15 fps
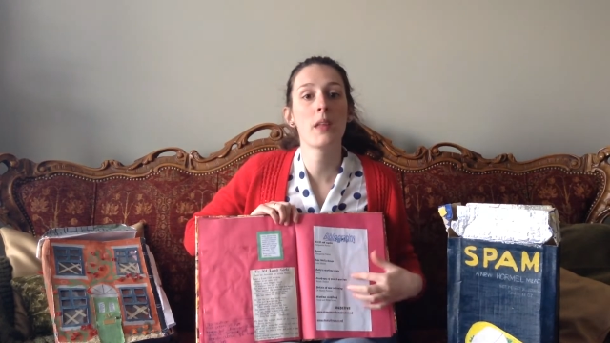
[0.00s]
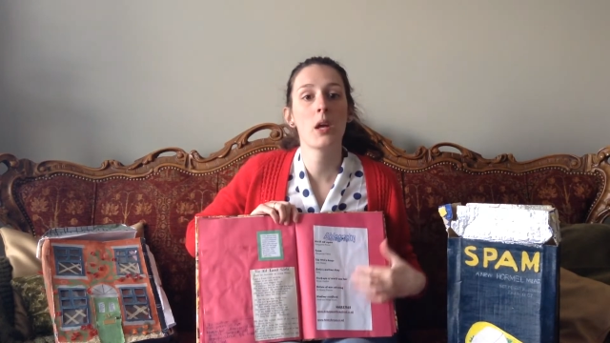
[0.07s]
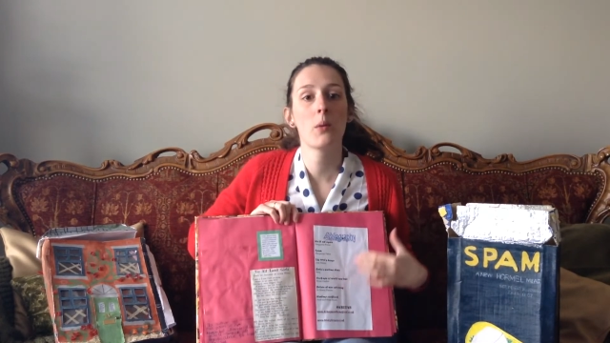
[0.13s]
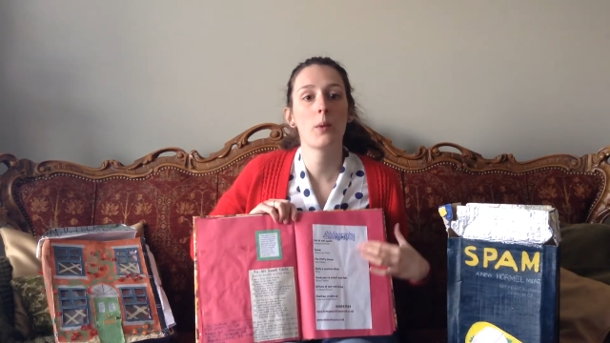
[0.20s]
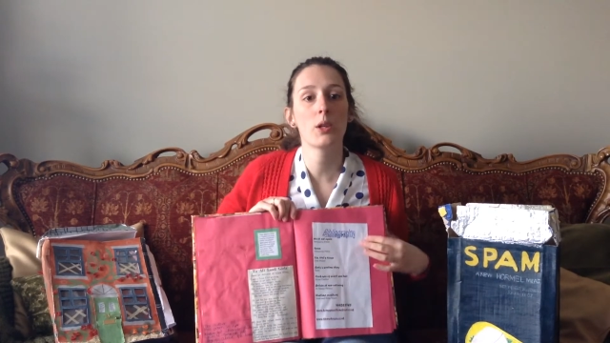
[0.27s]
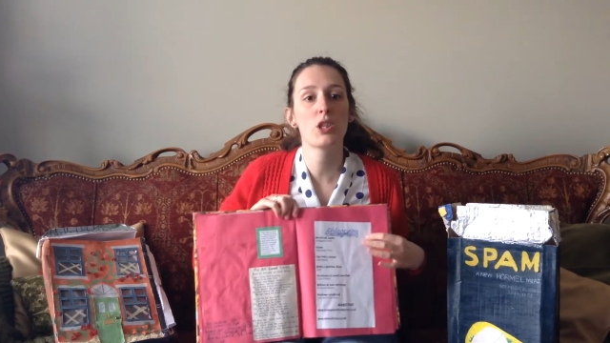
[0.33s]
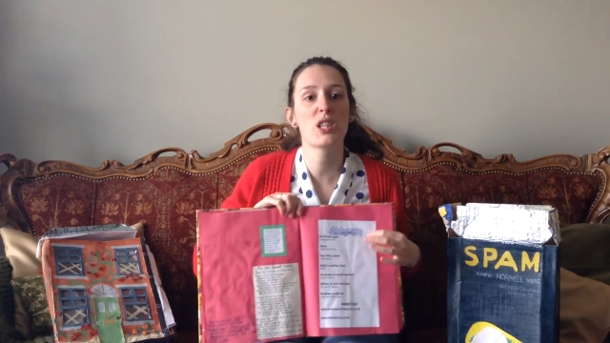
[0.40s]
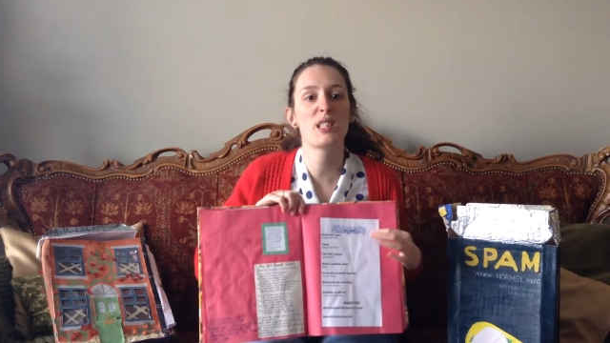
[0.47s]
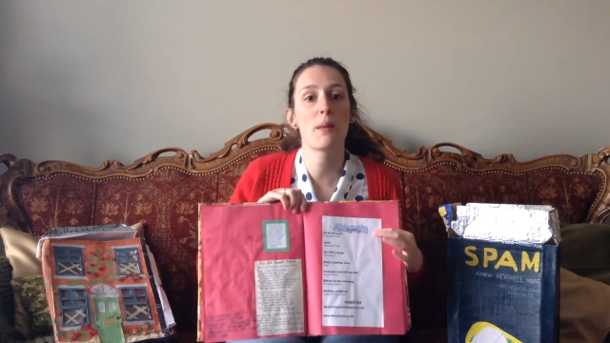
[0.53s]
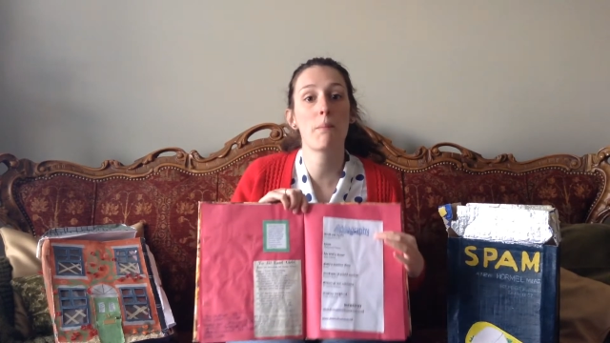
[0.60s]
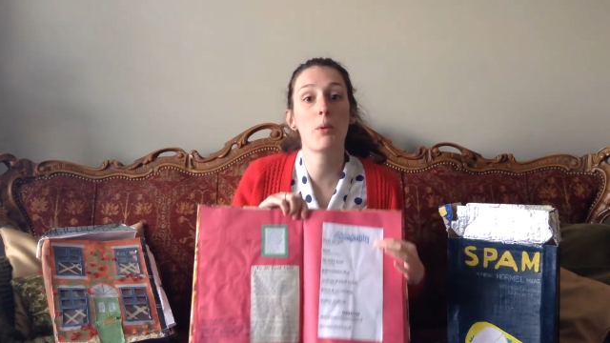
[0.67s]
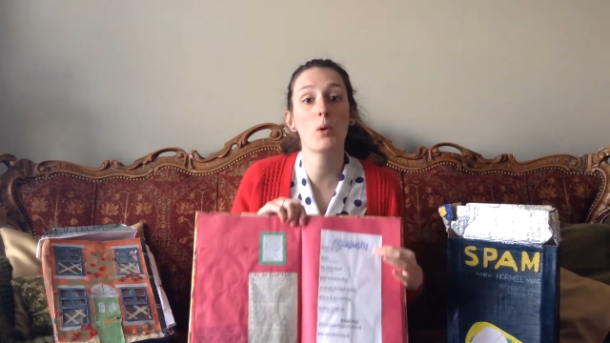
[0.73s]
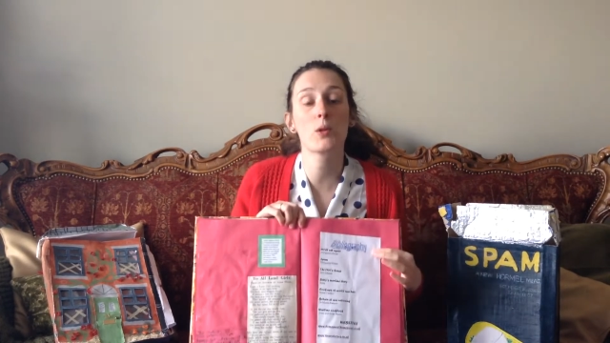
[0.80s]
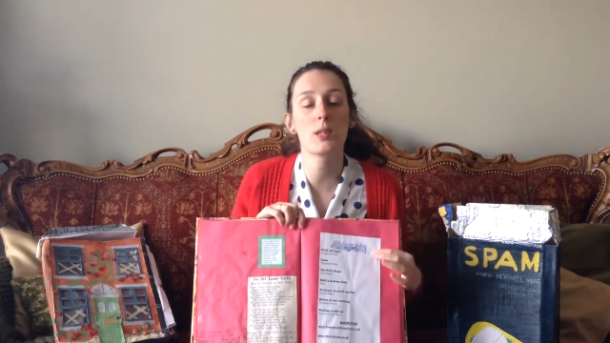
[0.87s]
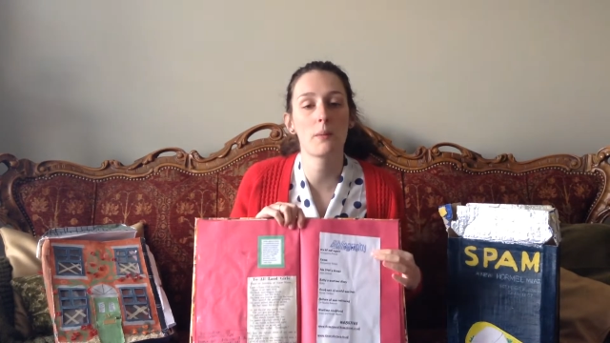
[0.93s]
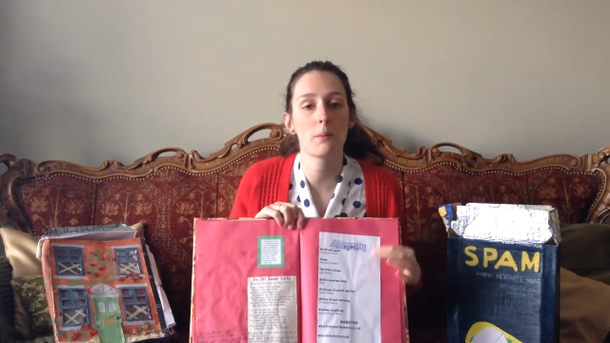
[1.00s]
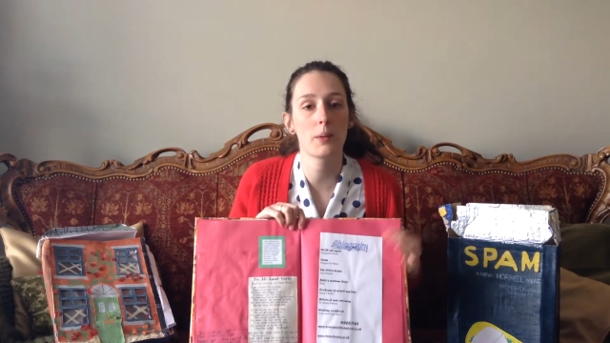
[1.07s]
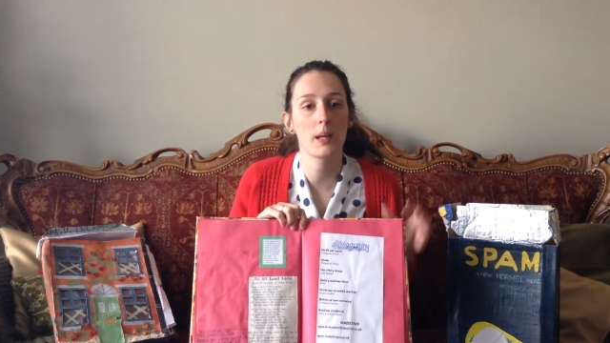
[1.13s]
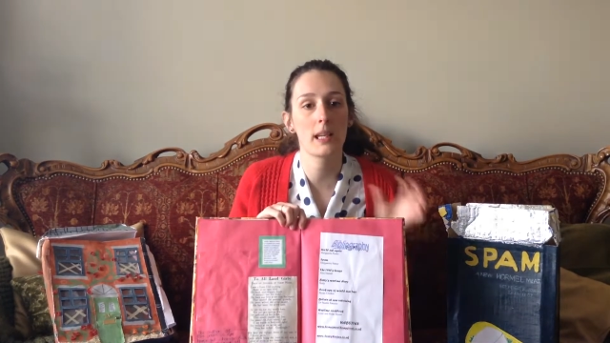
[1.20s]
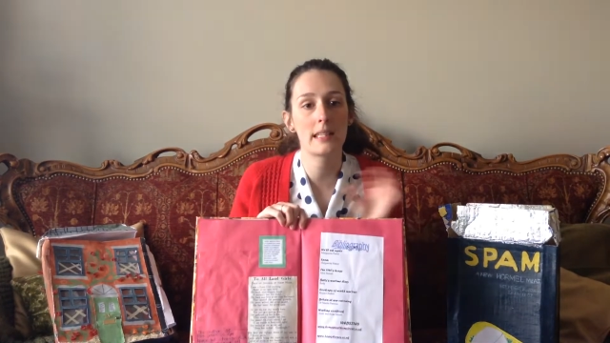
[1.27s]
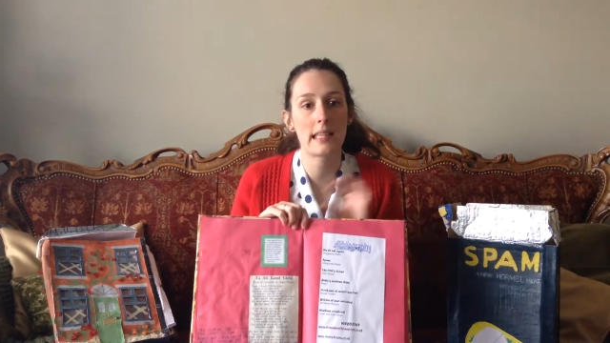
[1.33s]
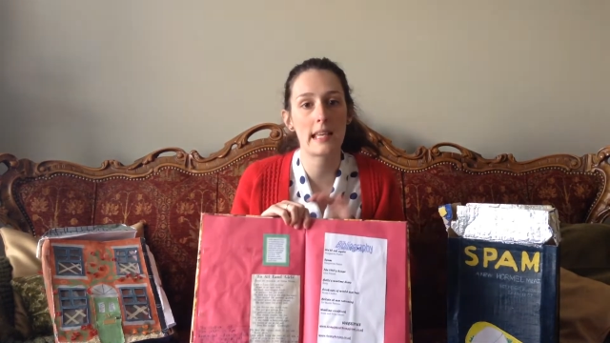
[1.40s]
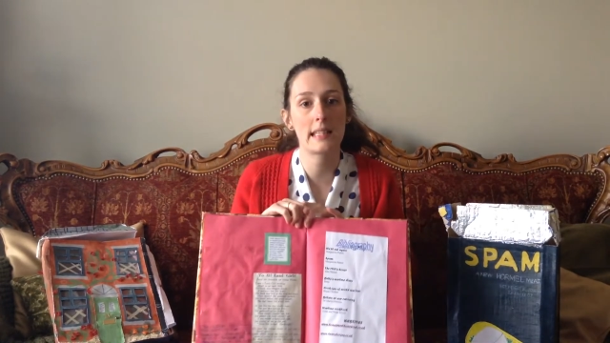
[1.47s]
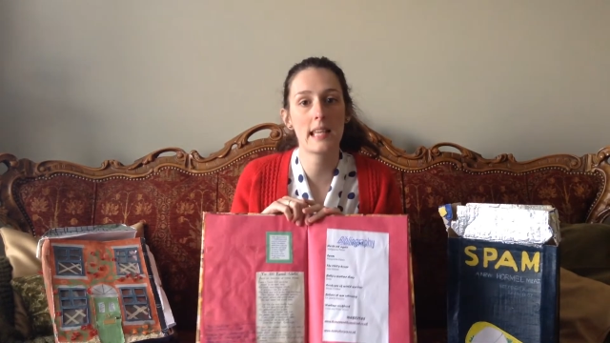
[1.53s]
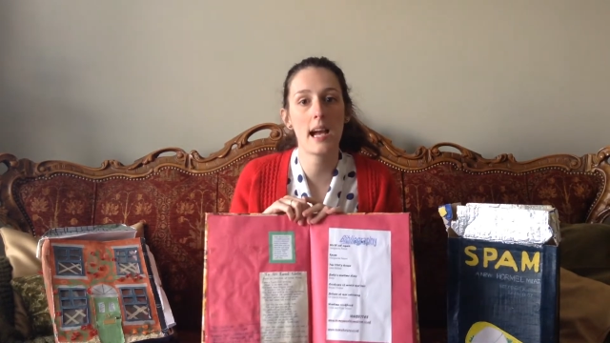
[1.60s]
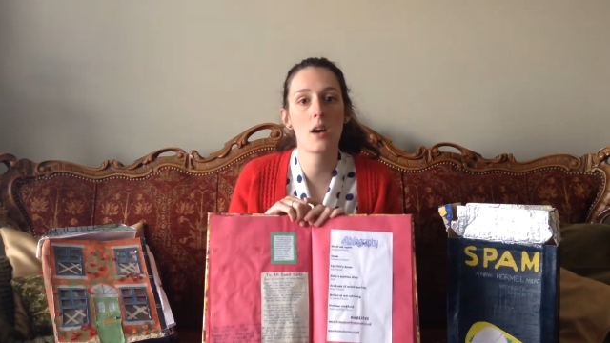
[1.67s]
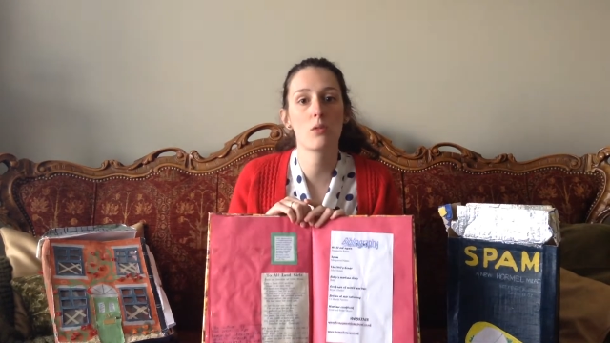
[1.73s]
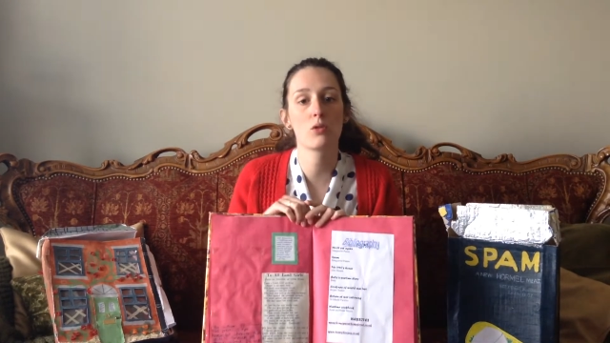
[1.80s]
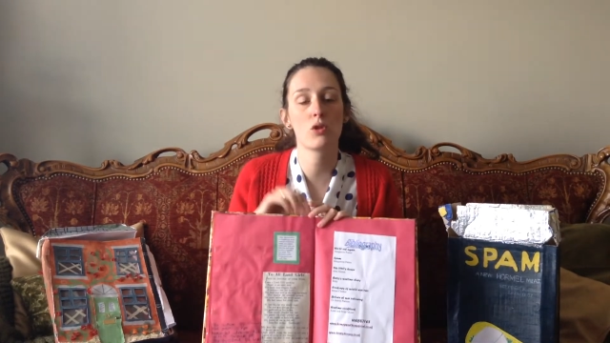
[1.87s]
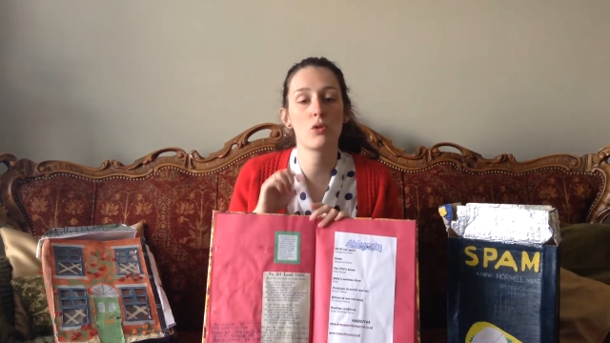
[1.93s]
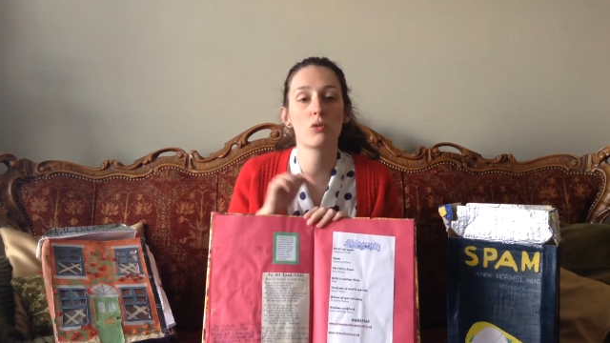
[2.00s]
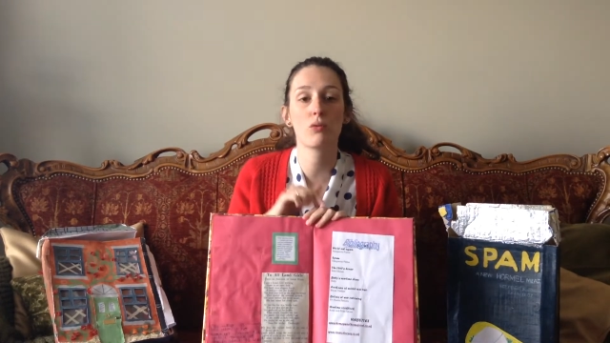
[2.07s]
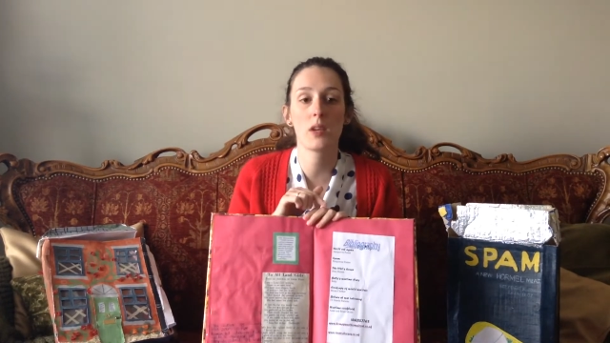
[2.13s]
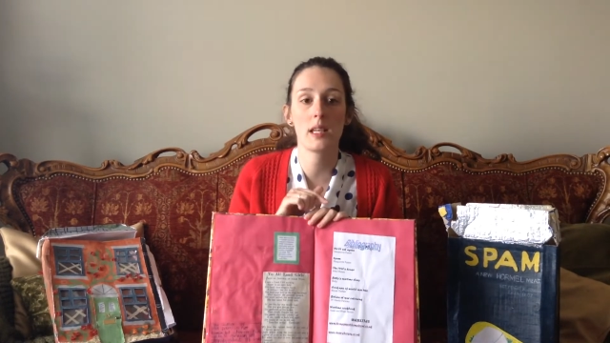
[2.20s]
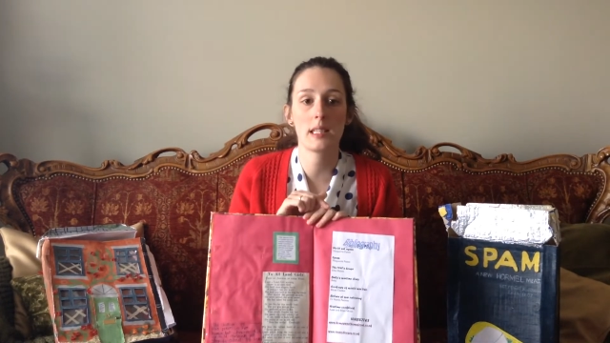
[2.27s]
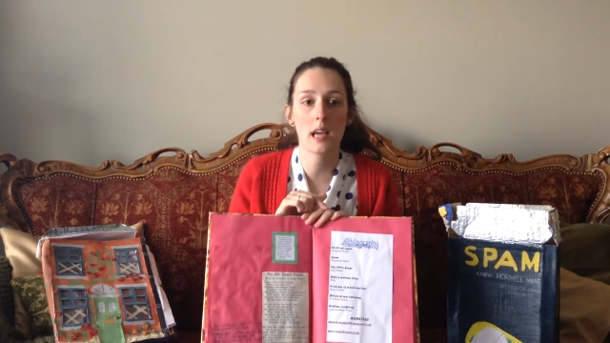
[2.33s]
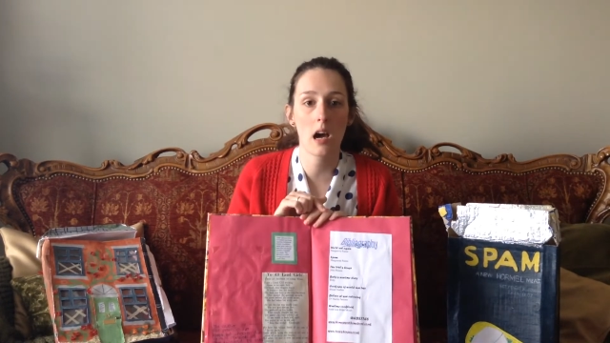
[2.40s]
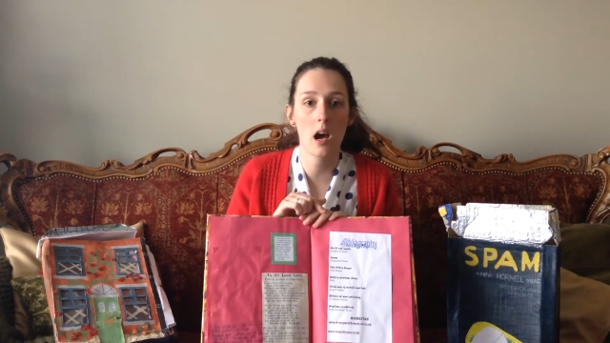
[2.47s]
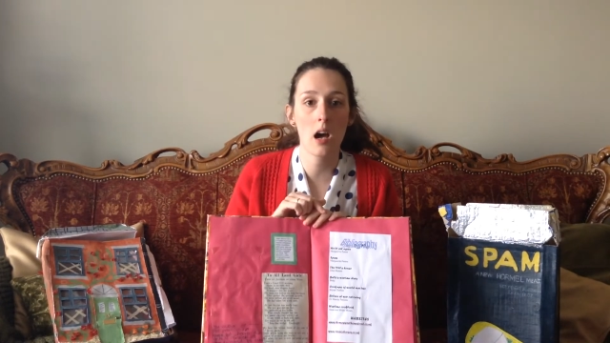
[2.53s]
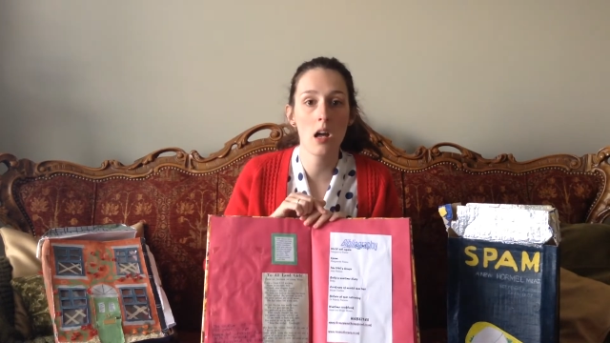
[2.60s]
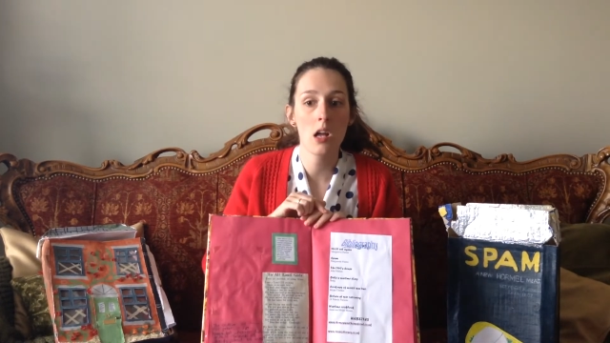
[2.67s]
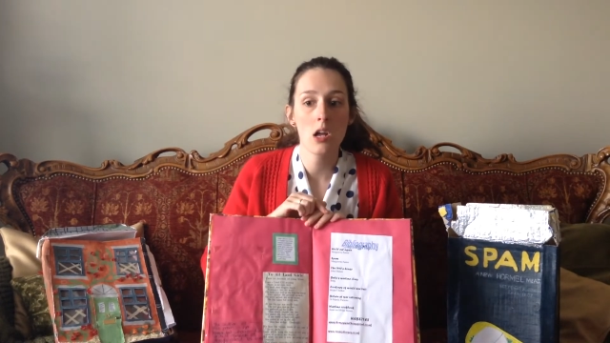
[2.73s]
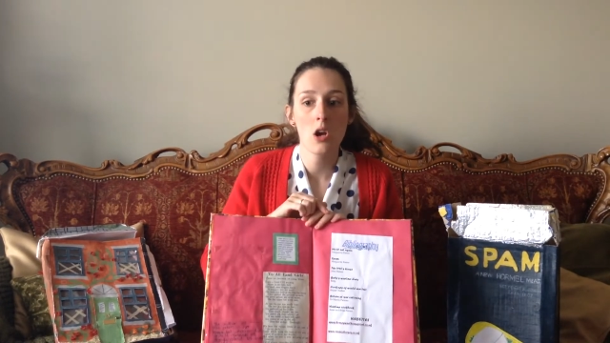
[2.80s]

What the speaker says: which is important because it tells your reader